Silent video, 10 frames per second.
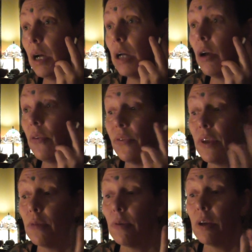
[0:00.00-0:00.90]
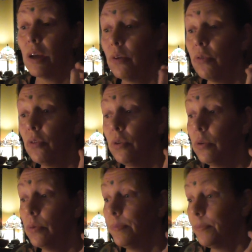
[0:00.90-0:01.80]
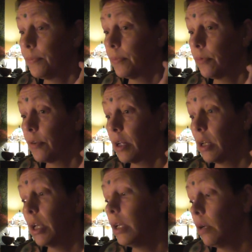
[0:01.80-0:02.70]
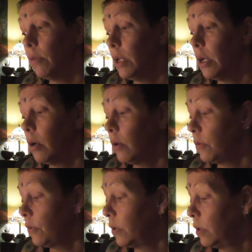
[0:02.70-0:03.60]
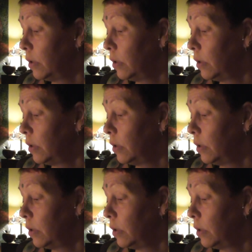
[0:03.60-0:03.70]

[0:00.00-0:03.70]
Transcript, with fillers: I can't think of anything else to do, frankly, I really can't.